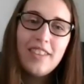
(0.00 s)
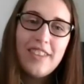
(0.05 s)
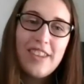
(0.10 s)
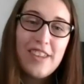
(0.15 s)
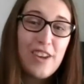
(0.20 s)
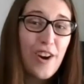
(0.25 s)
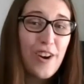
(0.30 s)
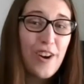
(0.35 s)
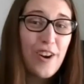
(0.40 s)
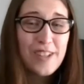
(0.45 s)
the
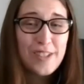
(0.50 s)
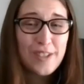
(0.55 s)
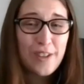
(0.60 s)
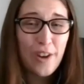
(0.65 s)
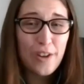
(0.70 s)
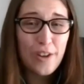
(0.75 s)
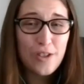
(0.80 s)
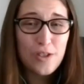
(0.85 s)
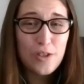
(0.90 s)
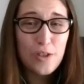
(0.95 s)
yarn is
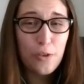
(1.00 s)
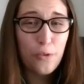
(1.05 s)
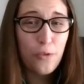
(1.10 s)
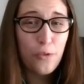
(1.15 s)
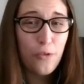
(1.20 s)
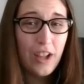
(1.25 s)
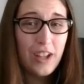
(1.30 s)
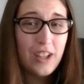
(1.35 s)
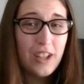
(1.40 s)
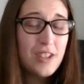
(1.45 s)
also
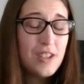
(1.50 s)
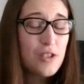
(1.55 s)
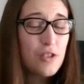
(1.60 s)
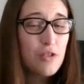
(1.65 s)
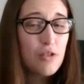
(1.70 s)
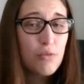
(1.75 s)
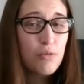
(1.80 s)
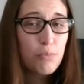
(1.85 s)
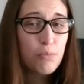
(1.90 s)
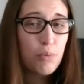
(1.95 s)
felt
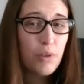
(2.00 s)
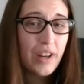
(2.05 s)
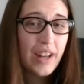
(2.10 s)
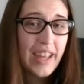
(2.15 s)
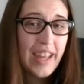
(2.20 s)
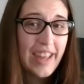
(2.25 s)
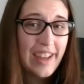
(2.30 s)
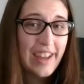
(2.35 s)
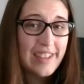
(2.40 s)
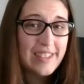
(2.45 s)

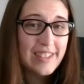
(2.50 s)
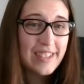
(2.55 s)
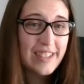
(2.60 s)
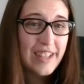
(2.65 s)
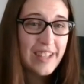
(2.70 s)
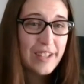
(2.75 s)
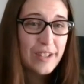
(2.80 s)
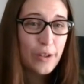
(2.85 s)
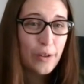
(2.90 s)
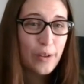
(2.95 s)
pretty
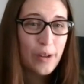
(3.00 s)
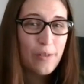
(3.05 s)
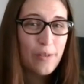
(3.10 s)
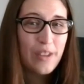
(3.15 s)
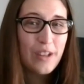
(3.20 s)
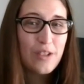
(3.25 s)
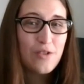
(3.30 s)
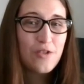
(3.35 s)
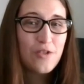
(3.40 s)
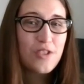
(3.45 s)
easily. So if
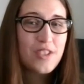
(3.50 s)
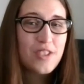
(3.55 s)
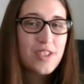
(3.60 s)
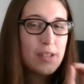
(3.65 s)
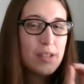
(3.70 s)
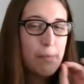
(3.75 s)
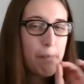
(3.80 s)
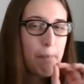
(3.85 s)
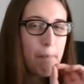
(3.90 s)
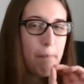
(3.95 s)
there's just
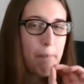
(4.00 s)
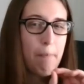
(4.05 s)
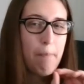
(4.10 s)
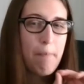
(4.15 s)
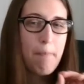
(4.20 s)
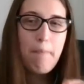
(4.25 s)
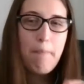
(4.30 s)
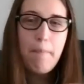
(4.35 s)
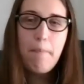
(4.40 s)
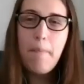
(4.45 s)
the
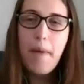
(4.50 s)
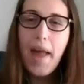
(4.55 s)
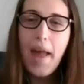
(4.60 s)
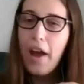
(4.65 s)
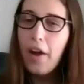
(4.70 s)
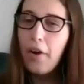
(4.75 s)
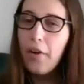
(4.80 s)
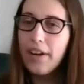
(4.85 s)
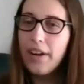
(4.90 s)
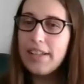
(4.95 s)

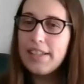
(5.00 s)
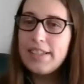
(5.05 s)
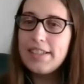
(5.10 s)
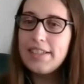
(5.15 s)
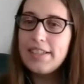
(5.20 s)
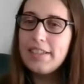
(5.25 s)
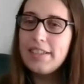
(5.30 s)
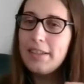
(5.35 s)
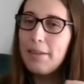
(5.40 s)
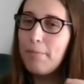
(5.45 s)

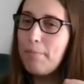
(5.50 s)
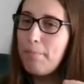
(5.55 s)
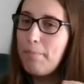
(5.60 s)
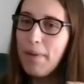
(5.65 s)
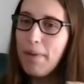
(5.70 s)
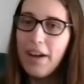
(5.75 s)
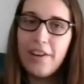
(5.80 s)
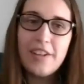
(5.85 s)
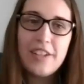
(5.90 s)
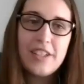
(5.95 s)
barest
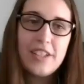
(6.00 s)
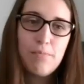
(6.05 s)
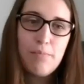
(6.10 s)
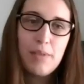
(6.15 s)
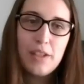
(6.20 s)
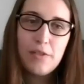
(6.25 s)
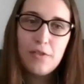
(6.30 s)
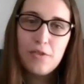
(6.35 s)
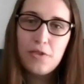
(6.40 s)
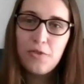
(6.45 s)

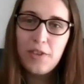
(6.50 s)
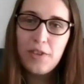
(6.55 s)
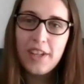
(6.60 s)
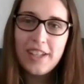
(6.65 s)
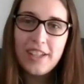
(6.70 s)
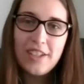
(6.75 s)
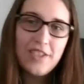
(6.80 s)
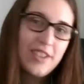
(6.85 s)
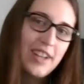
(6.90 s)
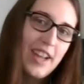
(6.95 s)
bit of
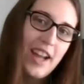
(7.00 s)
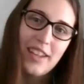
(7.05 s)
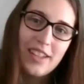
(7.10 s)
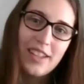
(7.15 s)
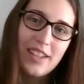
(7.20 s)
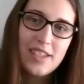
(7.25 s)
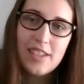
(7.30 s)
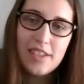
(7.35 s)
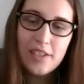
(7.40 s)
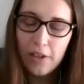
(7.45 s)
shrinkage, yeah,
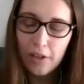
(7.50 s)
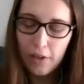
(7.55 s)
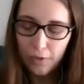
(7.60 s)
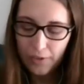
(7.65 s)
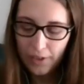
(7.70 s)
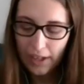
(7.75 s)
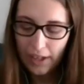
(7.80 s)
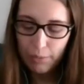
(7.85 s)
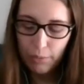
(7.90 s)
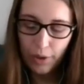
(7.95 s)
this isn't gonna
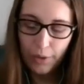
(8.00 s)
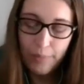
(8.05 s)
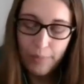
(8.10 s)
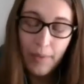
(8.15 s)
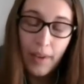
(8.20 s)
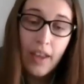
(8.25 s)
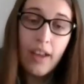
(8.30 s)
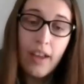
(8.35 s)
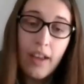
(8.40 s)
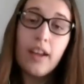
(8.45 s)
fit anymore.
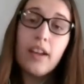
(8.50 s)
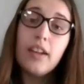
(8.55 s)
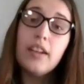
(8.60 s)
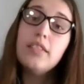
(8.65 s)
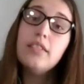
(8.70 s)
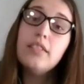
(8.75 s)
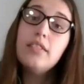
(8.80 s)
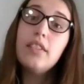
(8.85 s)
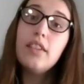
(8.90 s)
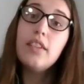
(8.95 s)

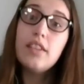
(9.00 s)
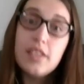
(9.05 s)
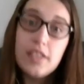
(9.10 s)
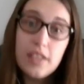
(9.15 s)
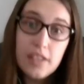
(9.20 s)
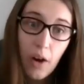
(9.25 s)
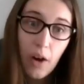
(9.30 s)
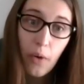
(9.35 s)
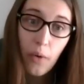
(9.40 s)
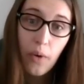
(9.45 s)

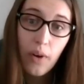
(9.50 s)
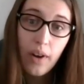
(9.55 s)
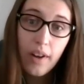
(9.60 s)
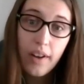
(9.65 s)
So